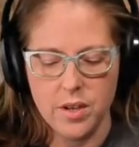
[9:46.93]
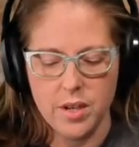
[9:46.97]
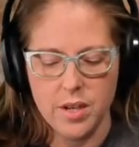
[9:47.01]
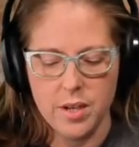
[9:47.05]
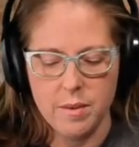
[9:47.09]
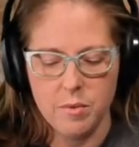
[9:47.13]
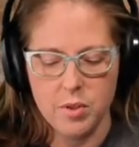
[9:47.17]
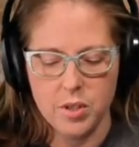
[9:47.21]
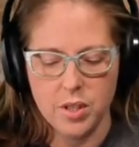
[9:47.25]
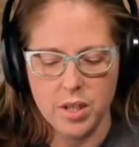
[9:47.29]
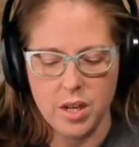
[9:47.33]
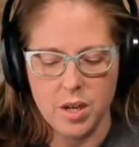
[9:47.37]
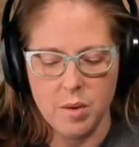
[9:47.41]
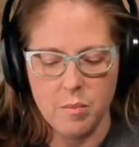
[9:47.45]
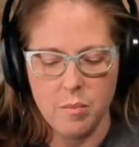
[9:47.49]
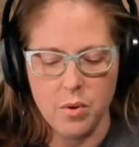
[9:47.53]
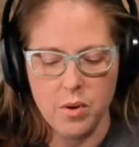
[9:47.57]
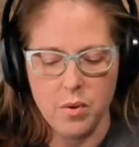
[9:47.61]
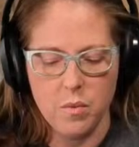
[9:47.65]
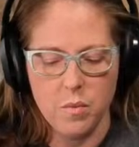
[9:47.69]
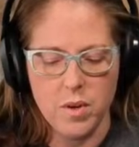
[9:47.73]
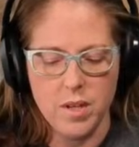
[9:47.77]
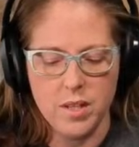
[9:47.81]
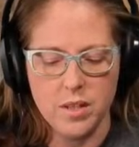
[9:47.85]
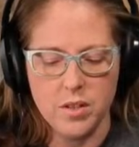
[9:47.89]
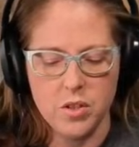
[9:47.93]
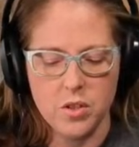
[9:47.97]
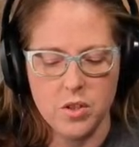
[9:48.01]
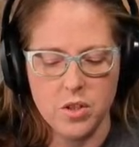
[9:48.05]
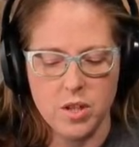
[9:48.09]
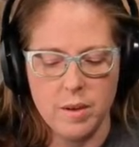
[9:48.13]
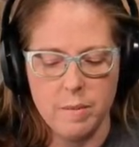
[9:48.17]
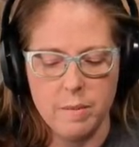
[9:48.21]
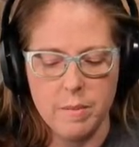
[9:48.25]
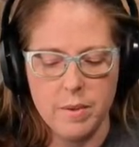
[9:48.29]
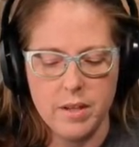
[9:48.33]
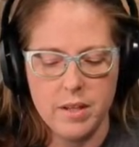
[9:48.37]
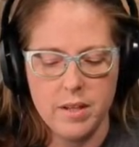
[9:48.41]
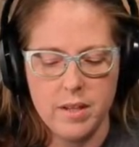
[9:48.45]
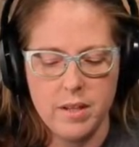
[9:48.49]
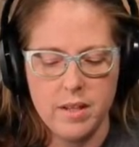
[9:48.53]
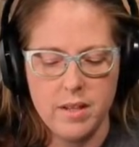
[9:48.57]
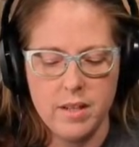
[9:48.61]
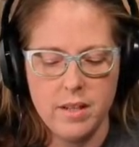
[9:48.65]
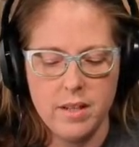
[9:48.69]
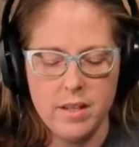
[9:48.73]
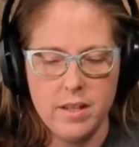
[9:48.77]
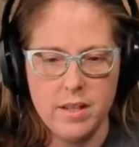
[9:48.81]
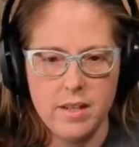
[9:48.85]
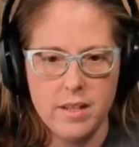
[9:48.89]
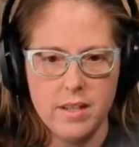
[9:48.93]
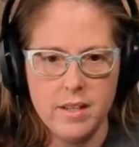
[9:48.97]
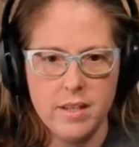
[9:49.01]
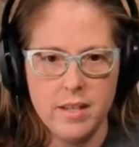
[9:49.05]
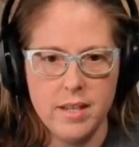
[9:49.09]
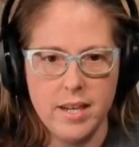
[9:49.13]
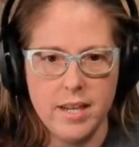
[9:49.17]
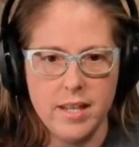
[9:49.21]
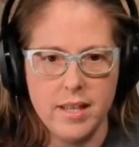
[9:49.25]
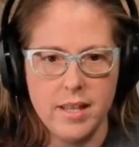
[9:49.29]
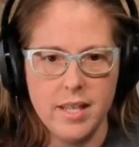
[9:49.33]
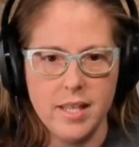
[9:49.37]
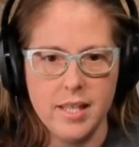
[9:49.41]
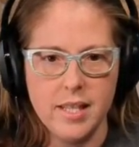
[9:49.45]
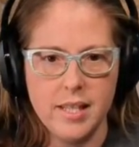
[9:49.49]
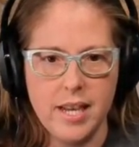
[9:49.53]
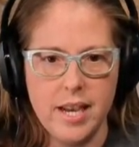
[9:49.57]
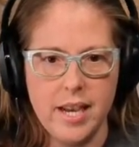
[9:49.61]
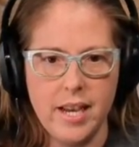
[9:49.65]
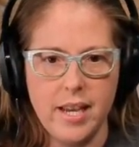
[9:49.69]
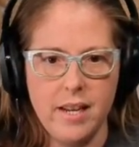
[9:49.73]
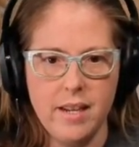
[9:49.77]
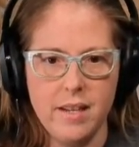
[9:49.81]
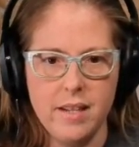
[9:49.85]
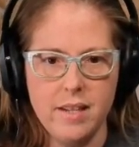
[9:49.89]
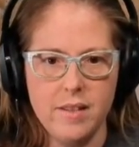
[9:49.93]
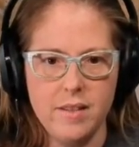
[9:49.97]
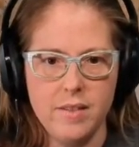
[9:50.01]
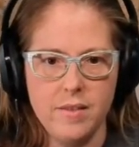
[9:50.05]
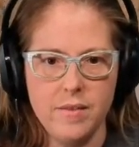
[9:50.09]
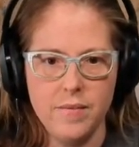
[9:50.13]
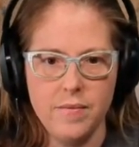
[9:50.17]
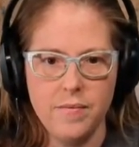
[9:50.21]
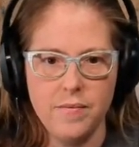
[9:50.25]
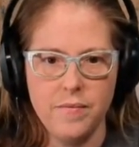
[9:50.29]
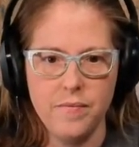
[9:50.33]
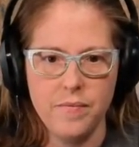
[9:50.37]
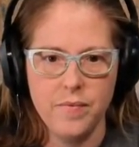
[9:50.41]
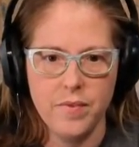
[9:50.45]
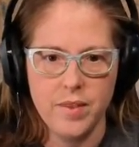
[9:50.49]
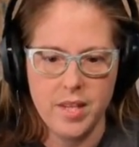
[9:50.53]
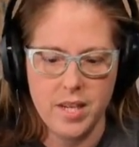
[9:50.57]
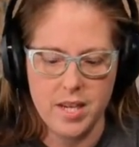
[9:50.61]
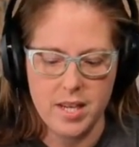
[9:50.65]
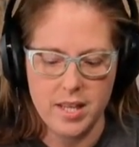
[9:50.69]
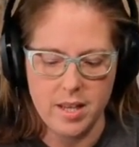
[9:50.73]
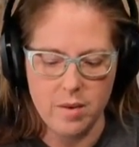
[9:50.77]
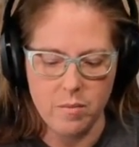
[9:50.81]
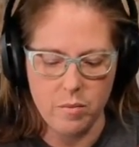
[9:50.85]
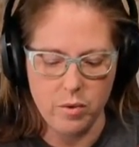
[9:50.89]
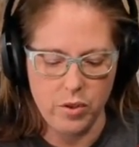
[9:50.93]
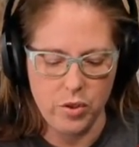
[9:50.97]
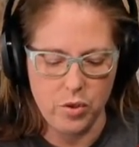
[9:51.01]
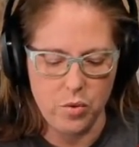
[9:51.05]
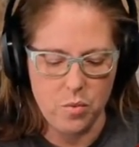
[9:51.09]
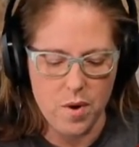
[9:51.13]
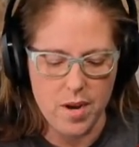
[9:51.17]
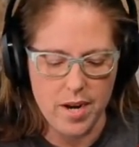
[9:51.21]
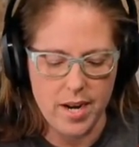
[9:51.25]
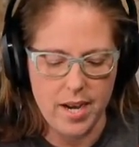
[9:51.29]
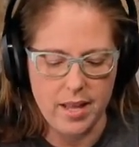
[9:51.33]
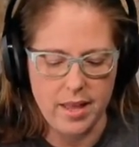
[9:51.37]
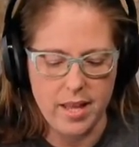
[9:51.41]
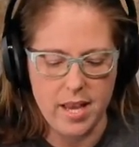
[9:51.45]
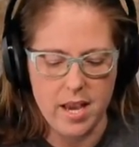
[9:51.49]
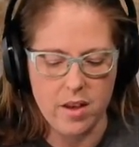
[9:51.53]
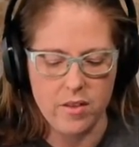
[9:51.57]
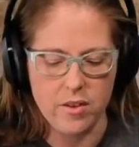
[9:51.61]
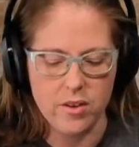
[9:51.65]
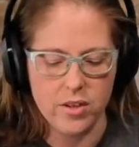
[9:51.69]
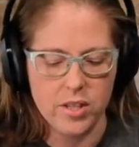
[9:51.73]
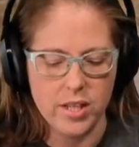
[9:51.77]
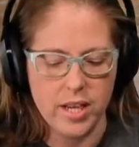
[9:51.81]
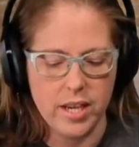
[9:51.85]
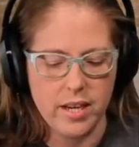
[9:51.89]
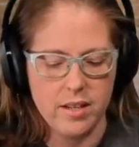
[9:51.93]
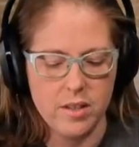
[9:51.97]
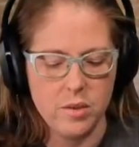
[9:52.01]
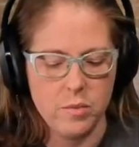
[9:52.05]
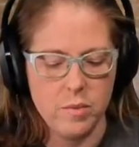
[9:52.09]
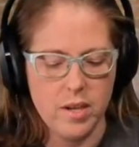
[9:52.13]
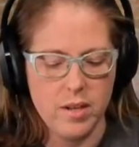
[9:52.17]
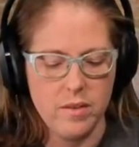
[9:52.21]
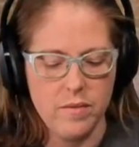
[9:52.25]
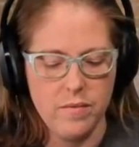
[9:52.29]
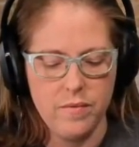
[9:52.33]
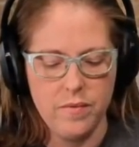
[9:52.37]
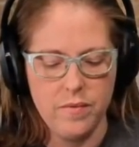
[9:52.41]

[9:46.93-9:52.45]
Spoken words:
I'm just going to put 1 strip on this side, and then we'll do 1 on the other side as well.